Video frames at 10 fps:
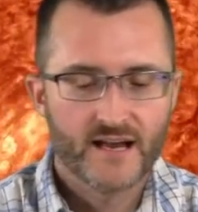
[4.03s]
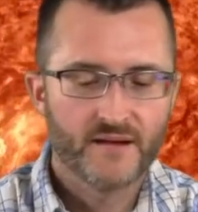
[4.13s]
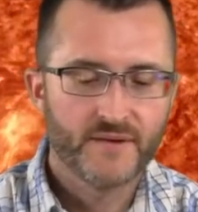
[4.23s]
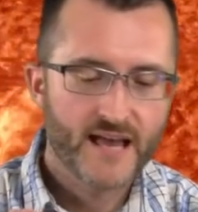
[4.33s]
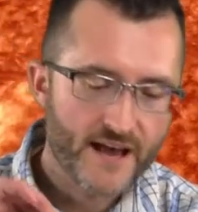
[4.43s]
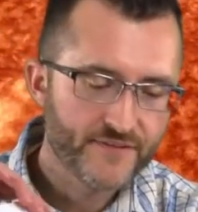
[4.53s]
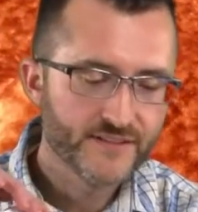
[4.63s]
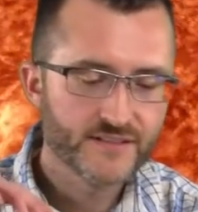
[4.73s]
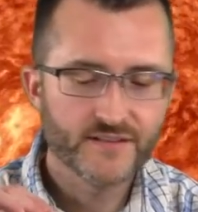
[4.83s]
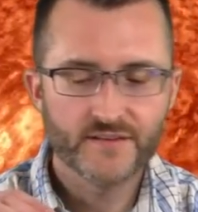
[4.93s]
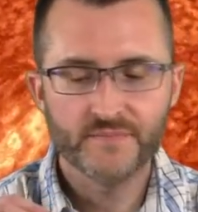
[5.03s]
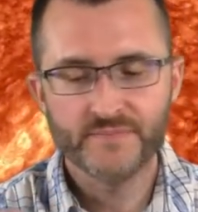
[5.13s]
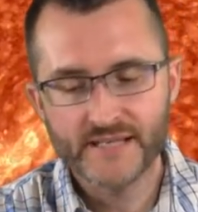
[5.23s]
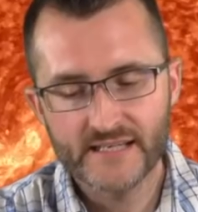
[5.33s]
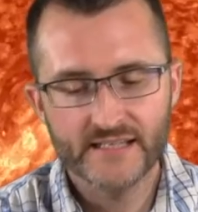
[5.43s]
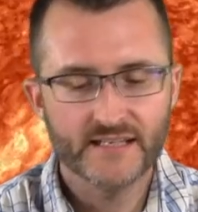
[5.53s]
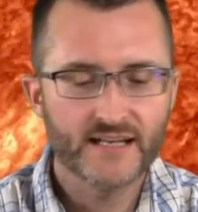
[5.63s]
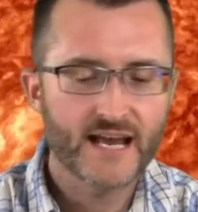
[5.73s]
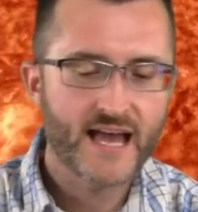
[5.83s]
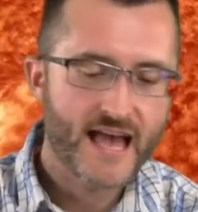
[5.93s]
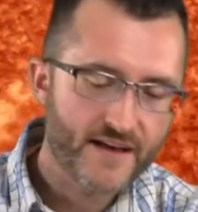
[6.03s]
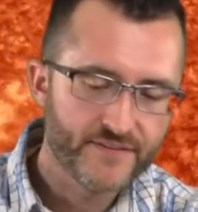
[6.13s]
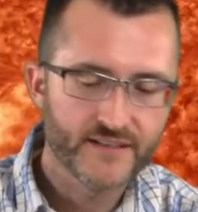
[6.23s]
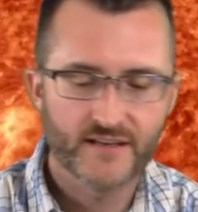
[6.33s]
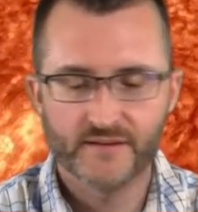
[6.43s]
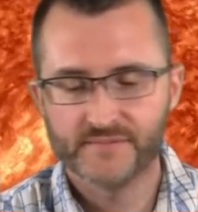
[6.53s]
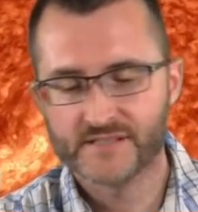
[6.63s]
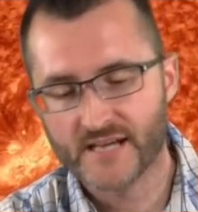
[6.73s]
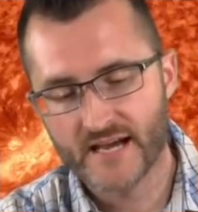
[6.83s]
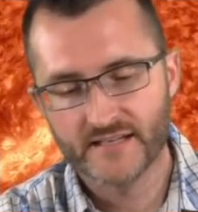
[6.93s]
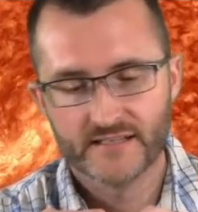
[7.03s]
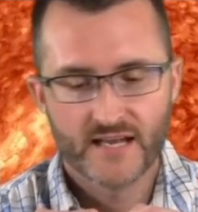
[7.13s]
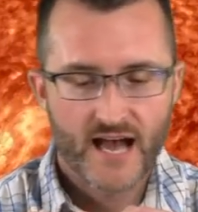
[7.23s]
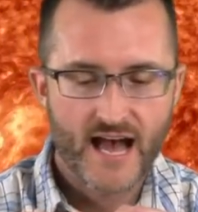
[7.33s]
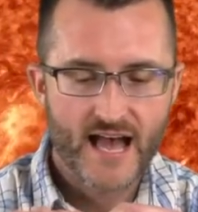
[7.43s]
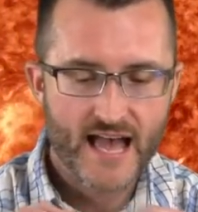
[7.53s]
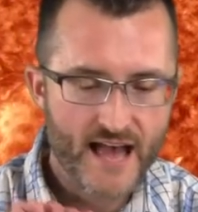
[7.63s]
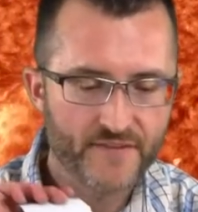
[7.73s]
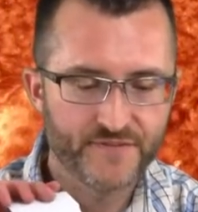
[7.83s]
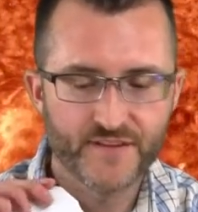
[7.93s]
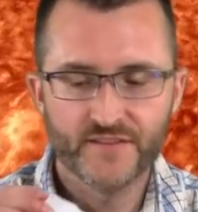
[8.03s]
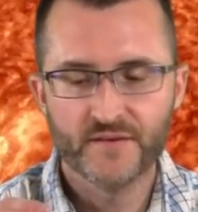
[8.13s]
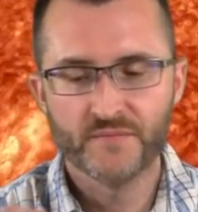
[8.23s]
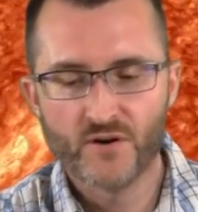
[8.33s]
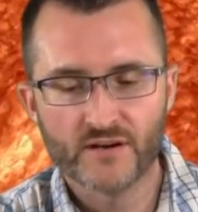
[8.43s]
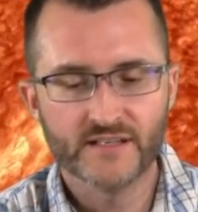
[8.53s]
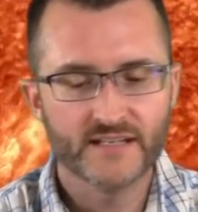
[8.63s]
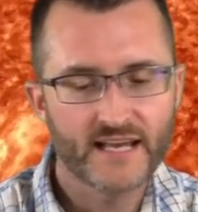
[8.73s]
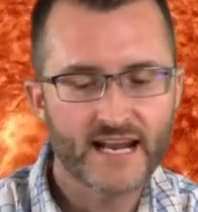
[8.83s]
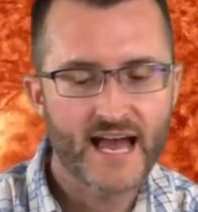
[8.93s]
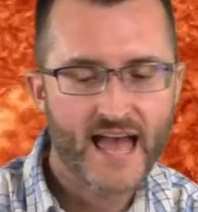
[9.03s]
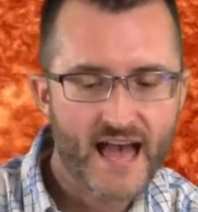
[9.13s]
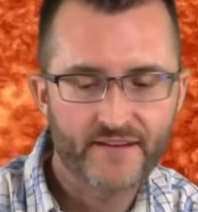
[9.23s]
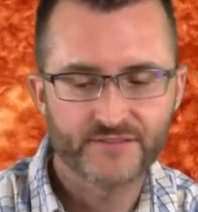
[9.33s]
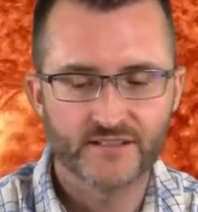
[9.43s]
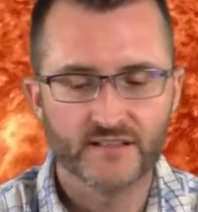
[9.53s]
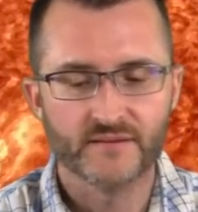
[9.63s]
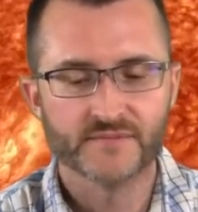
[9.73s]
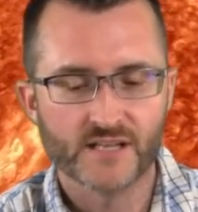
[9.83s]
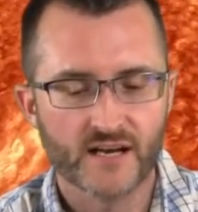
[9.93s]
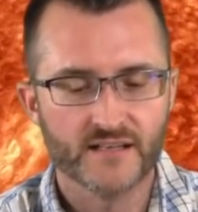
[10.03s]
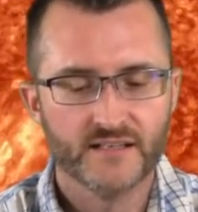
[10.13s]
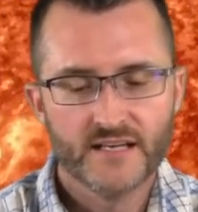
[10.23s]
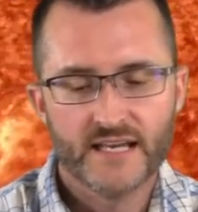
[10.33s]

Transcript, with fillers: I'm halfing to the beat and I half it up tight. I half in the morning and I half till I'm done.